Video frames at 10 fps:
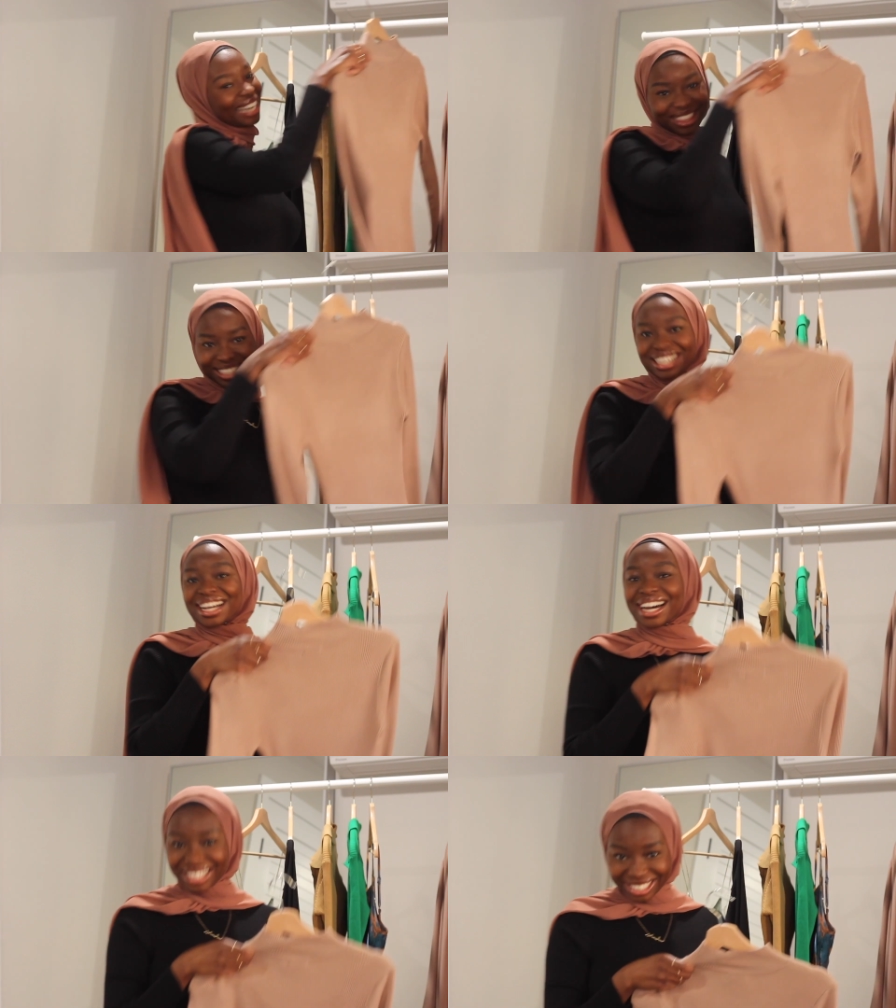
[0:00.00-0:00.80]
another
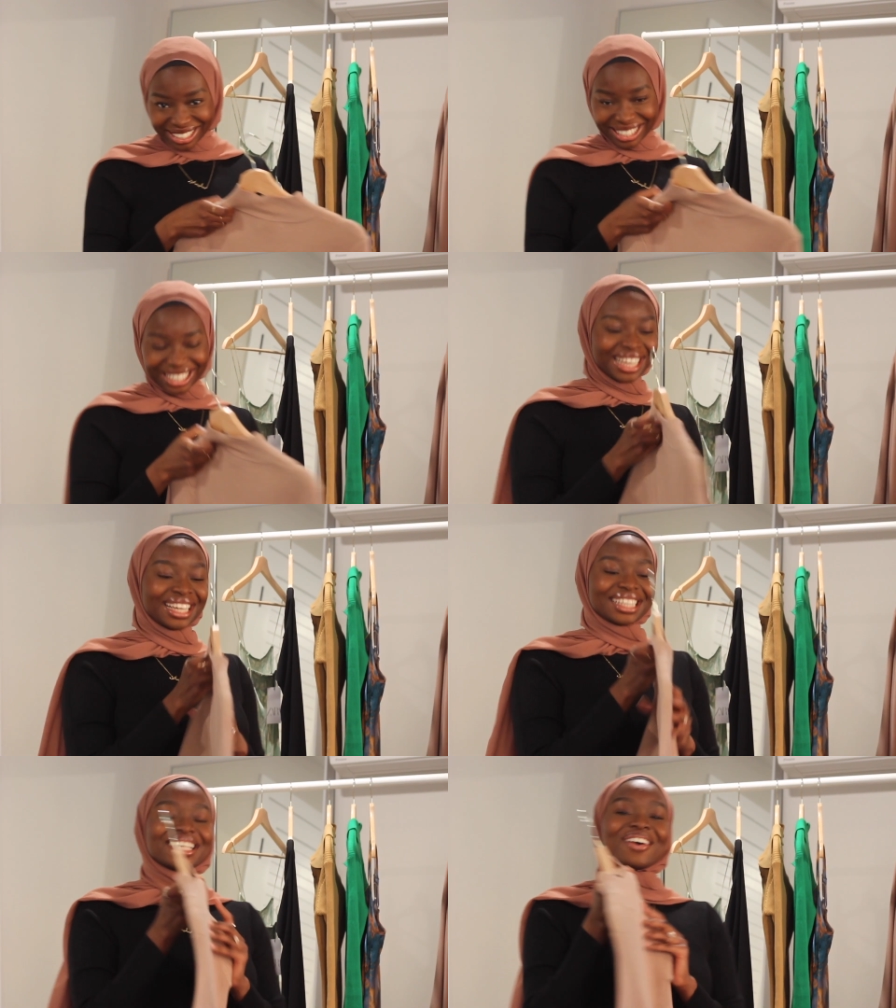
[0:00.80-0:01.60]
color.
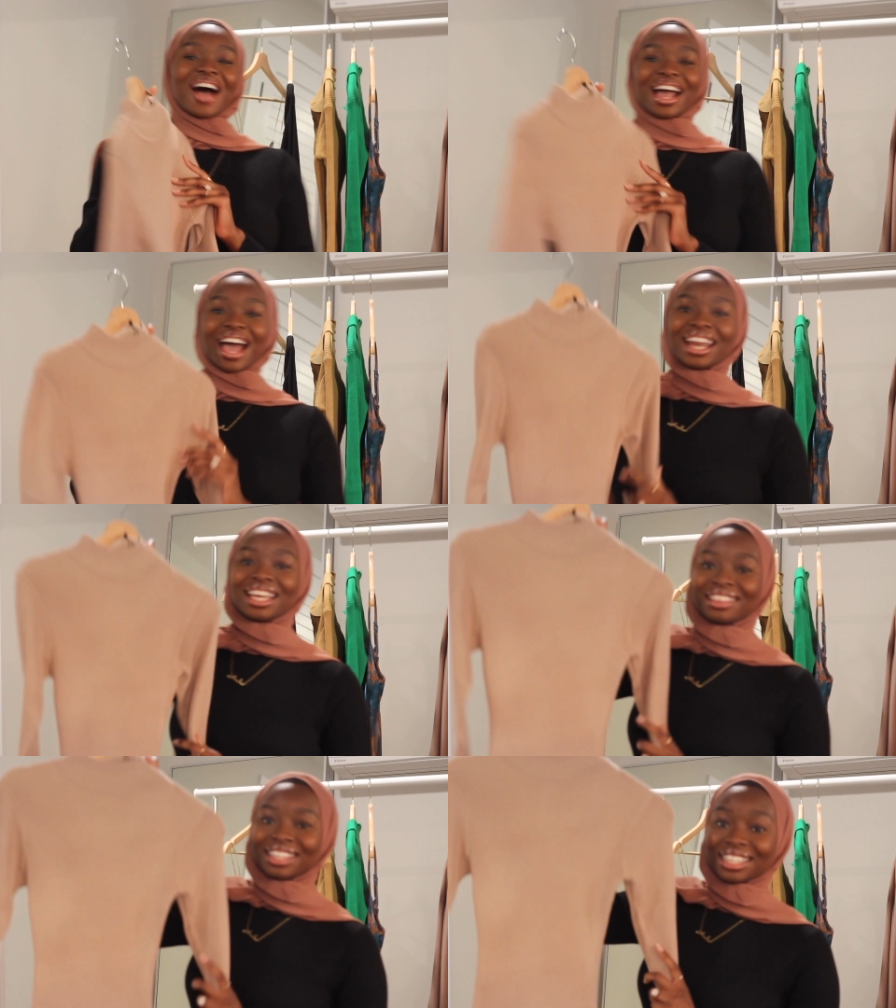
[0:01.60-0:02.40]
So I got it
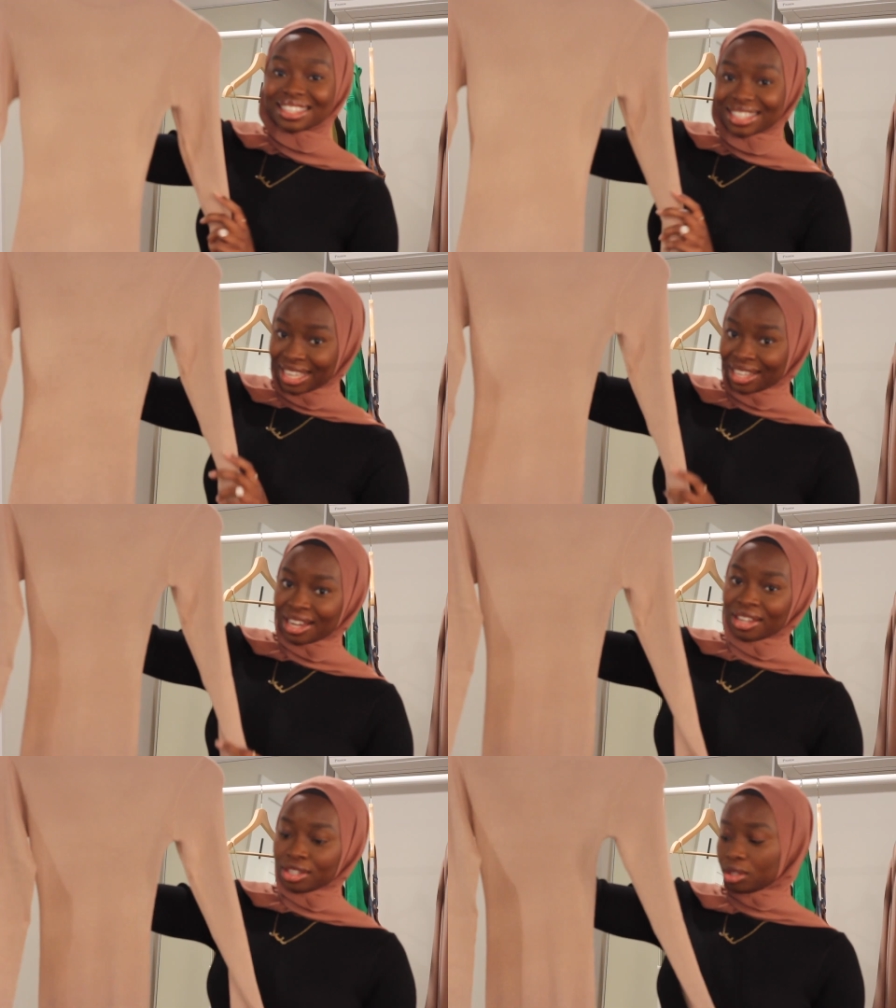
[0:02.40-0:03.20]
in this tan color.